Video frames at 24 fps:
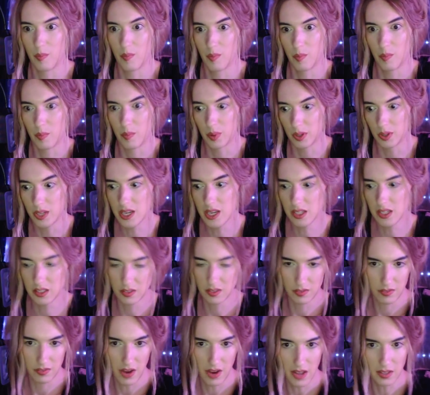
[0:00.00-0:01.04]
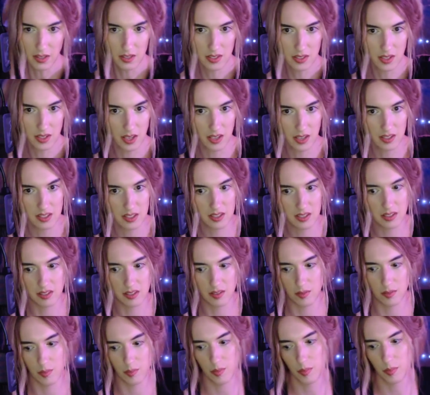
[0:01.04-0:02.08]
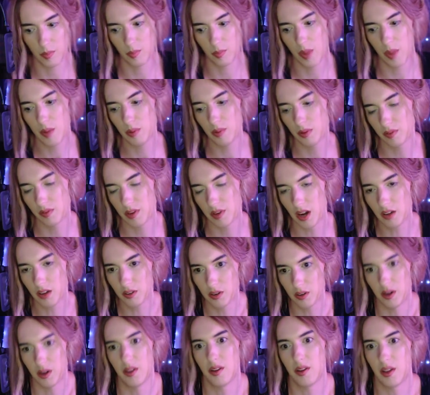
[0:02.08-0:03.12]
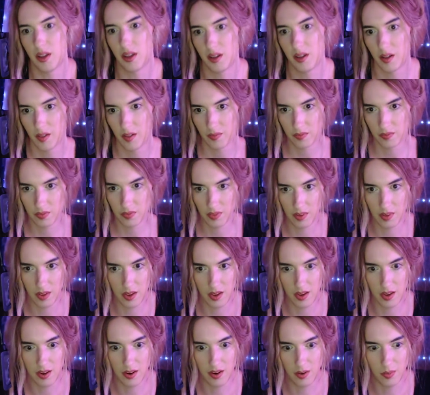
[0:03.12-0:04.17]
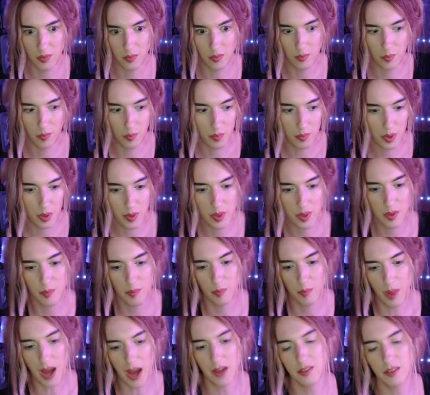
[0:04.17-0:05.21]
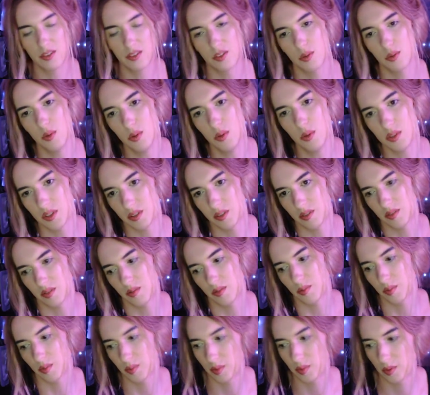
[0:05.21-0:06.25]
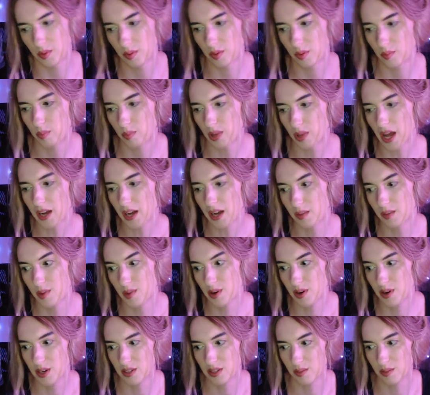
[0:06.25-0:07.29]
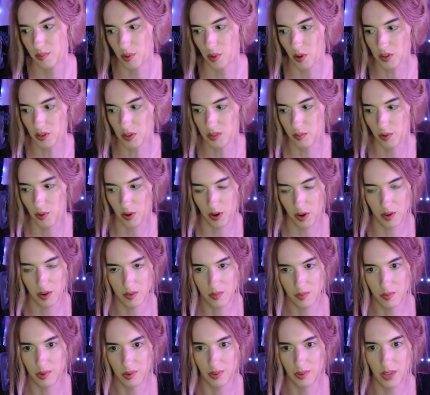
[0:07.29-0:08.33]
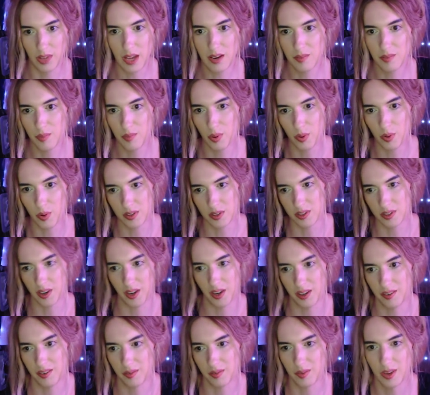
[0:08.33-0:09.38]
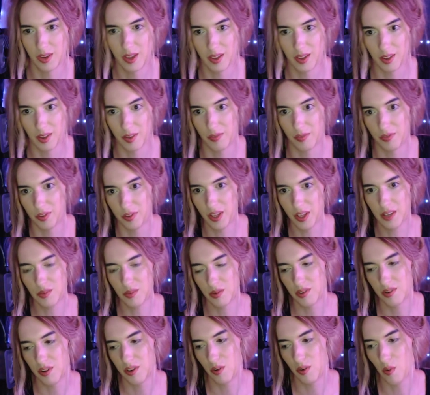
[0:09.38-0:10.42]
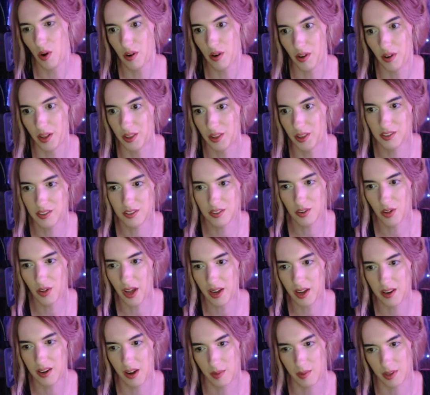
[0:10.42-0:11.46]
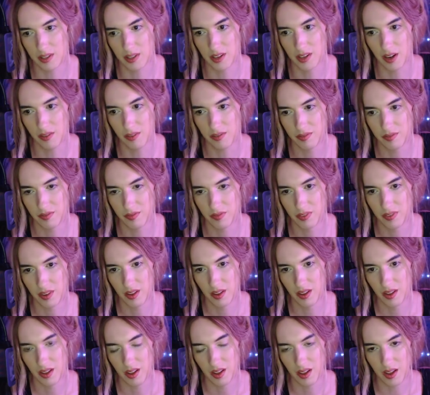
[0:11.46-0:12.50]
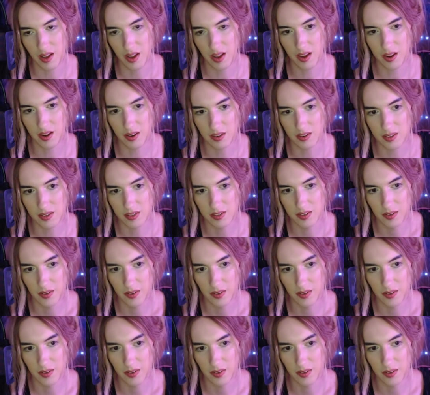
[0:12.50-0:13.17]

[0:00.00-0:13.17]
police violence against people of color, and like, the bad schools and black communities in Baltimore, and lead poisoning, and Flint with no water. Like this is all economic stuff. And